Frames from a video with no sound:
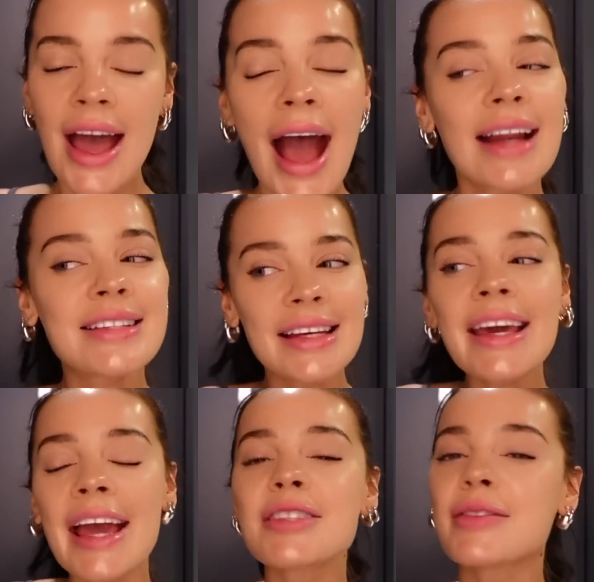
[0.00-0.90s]
And it's in
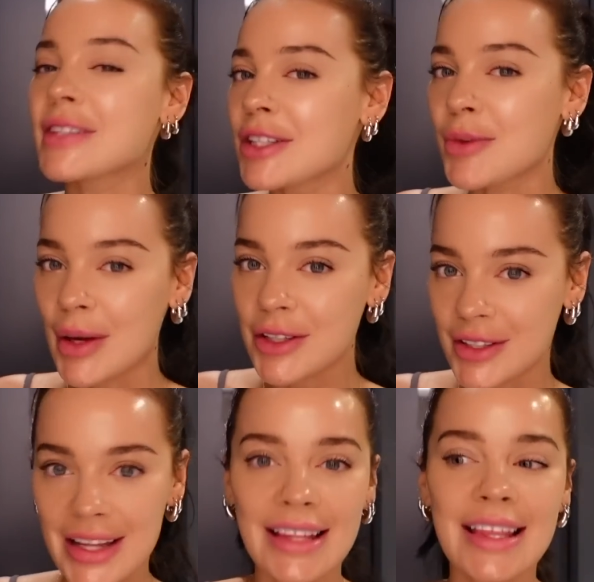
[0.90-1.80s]
case of situations
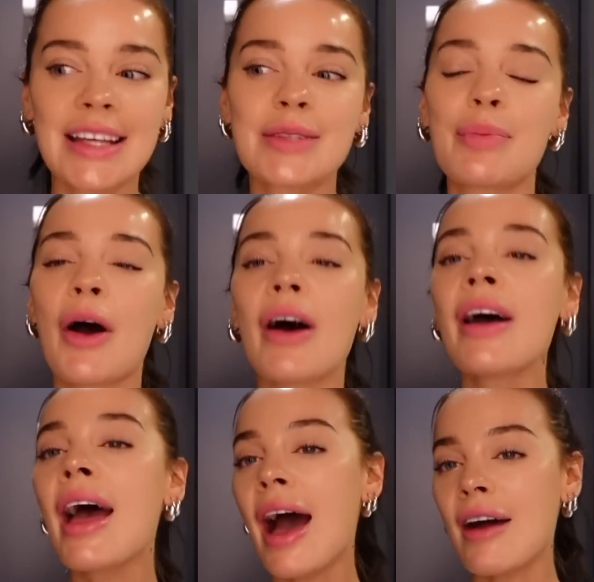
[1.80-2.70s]
like this, but
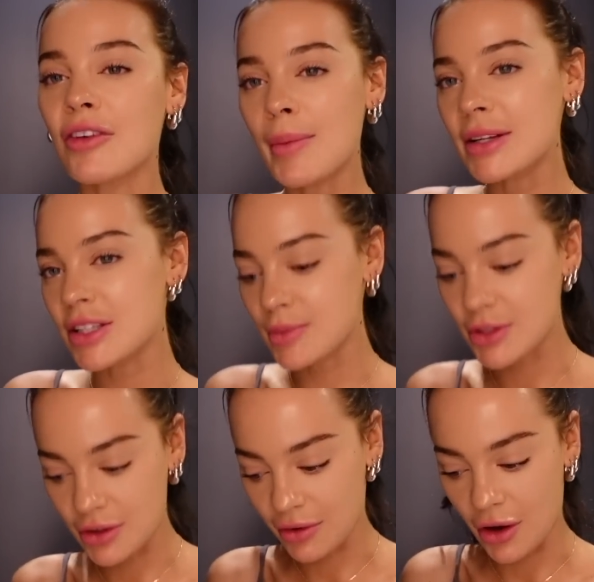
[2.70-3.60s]
I've got my gym
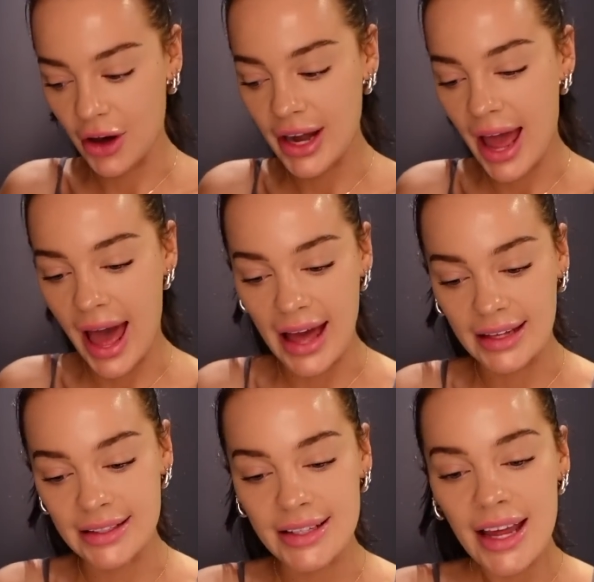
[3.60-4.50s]
stuff on
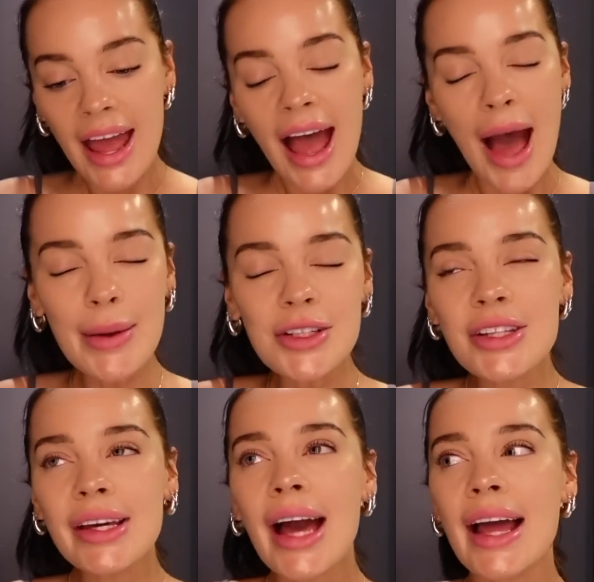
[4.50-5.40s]
and I'm
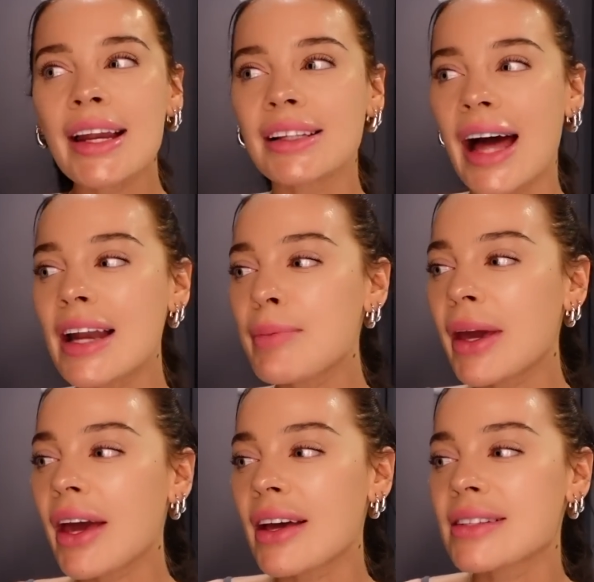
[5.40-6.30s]
actually kind of glad
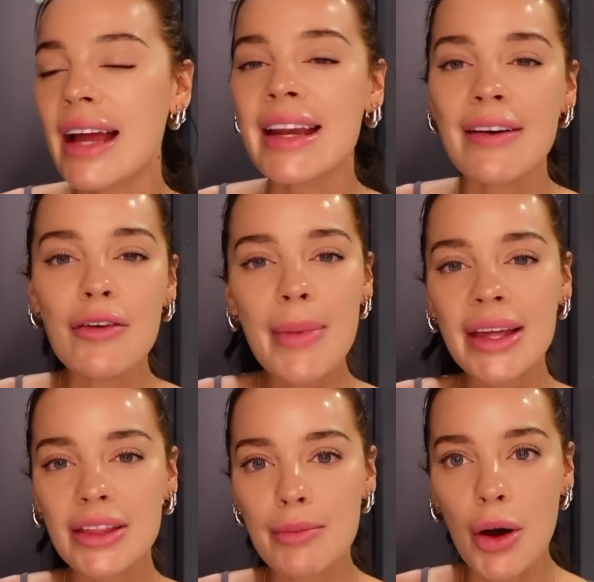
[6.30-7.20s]
because I never
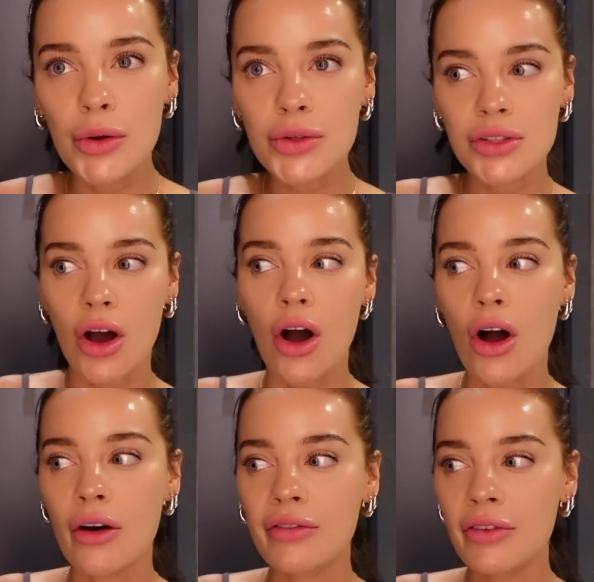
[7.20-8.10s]
make the most
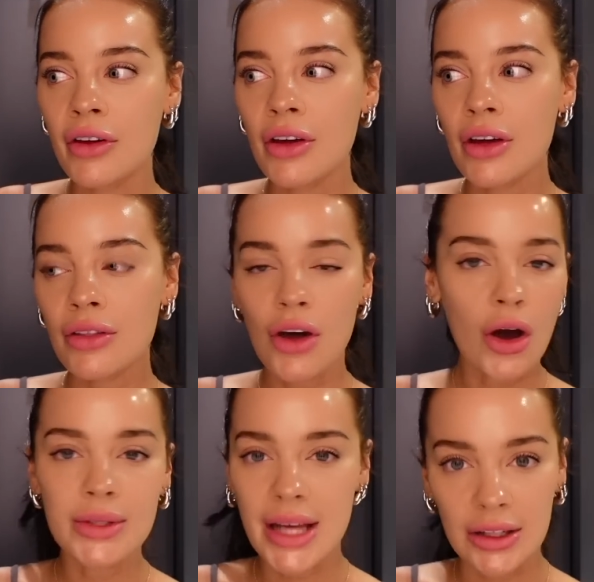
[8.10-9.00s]
of the
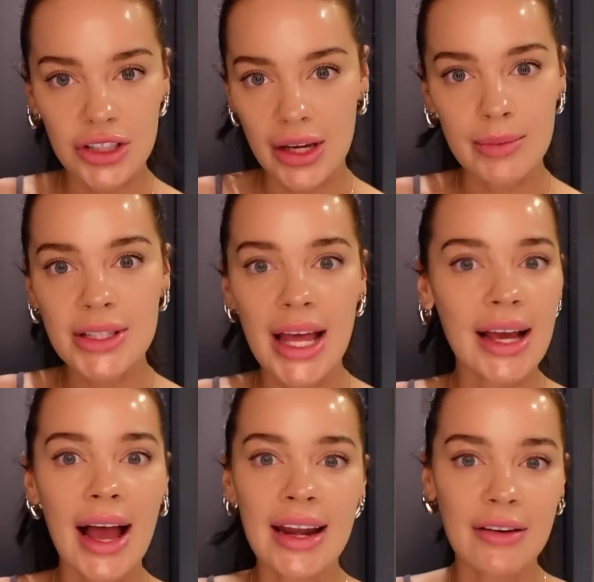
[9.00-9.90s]
hotel gyms. Like,
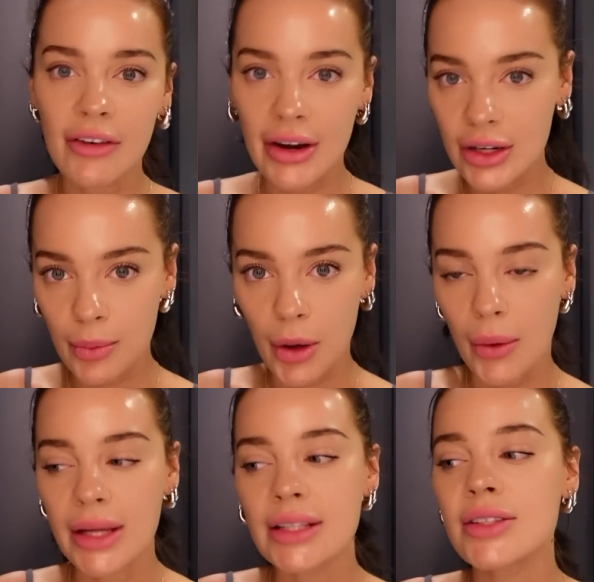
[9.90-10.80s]
I never end up
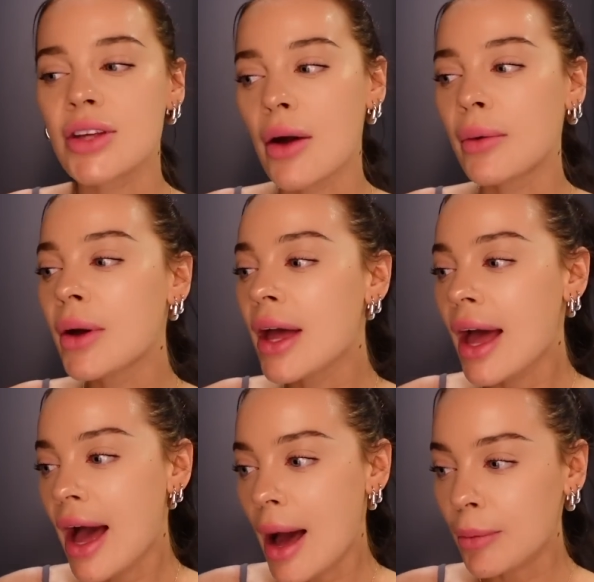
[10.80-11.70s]
going, so
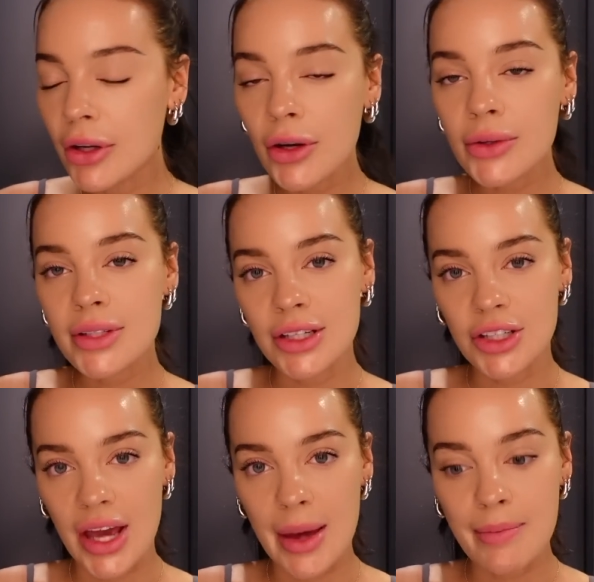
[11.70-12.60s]
I'm going to go to the
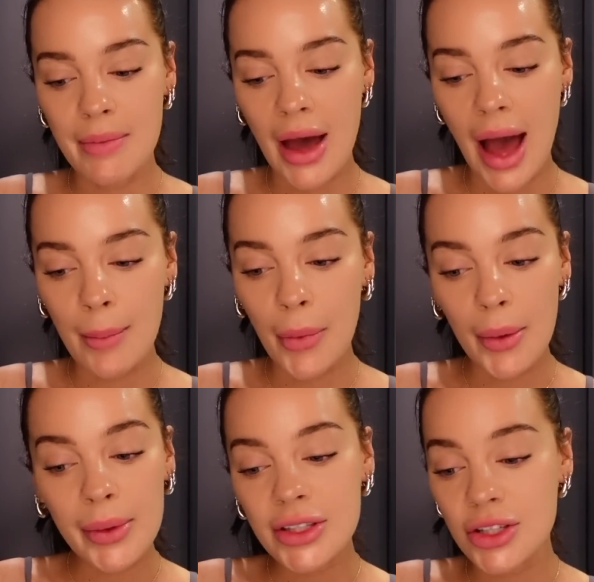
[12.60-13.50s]
gym. I'm
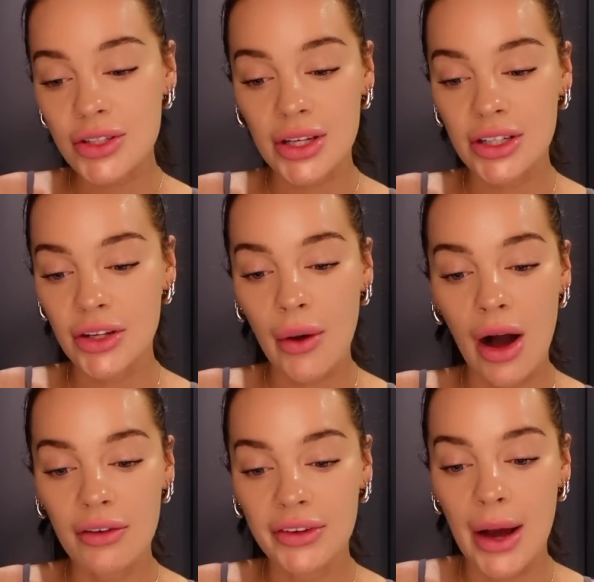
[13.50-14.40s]
probably just going to do
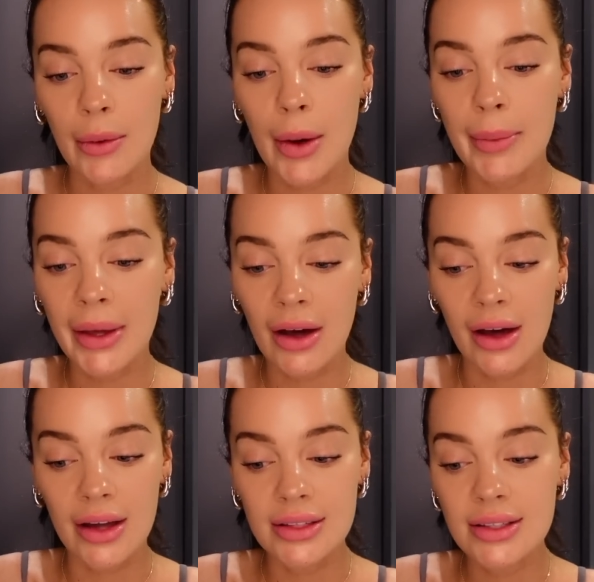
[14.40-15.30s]
half an hour
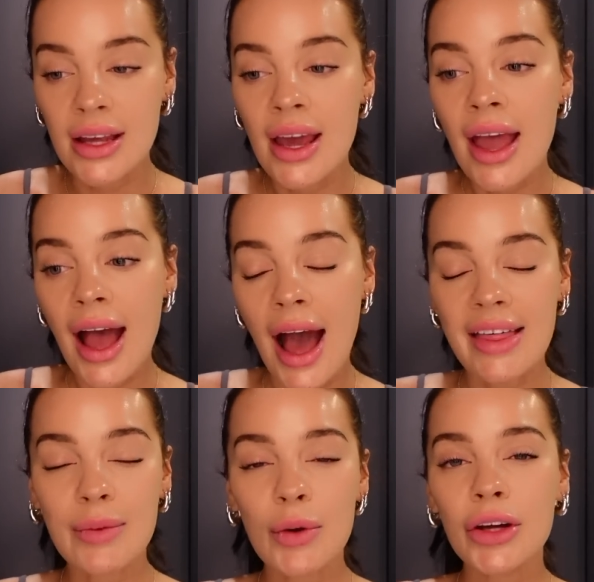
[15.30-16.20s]
because I
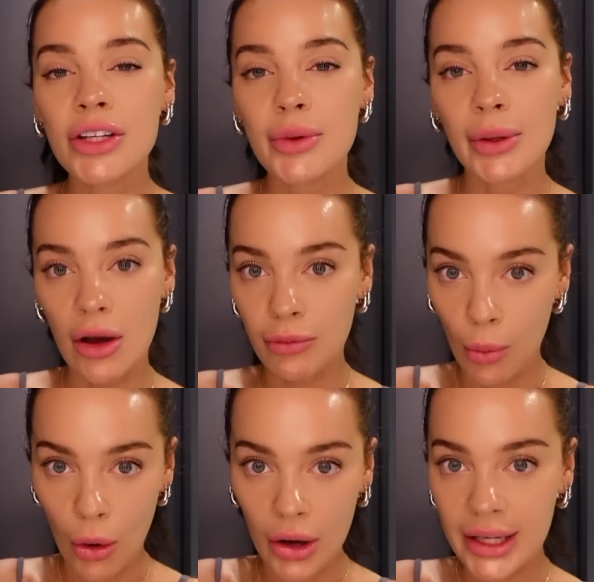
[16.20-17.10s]
think we're going to do a lot of
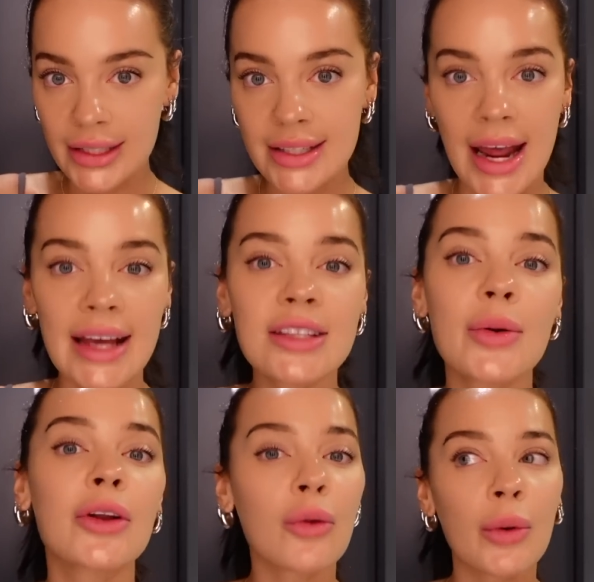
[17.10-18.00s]
walking today, so I
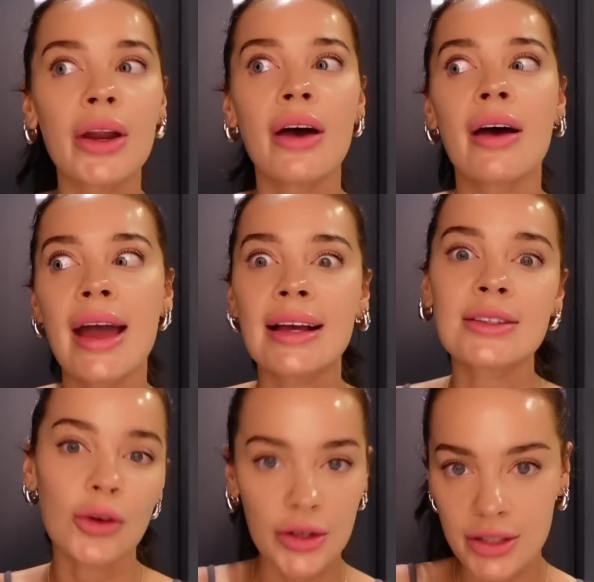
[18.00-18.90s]
don't want to
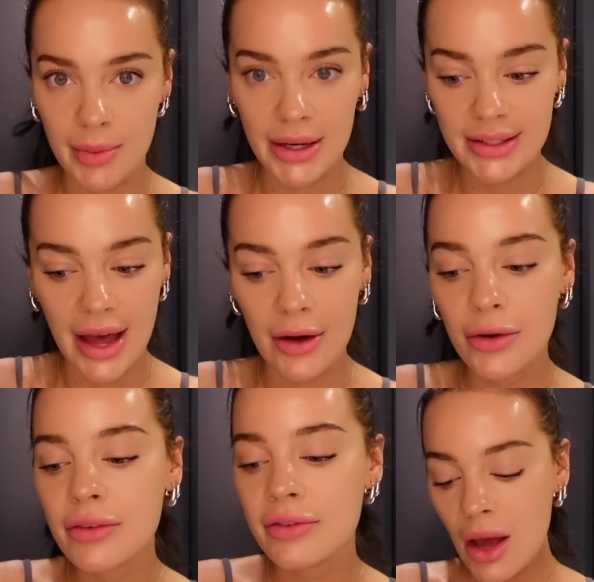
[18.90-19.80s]
exhaust
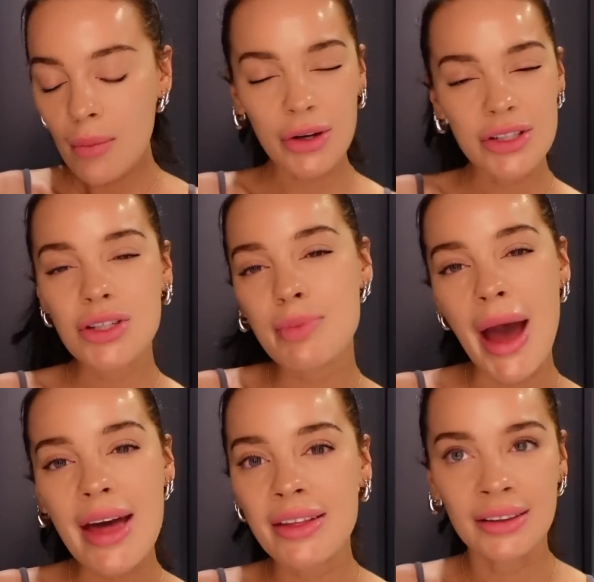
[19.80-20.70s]
myself. But it's just
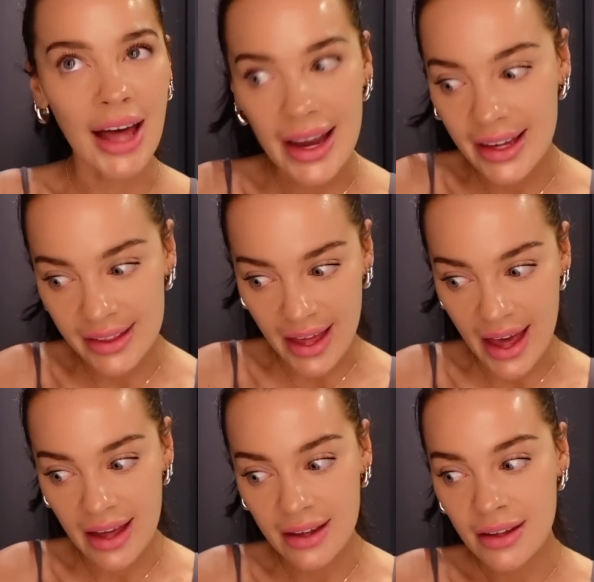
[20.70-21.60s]
better than lying there,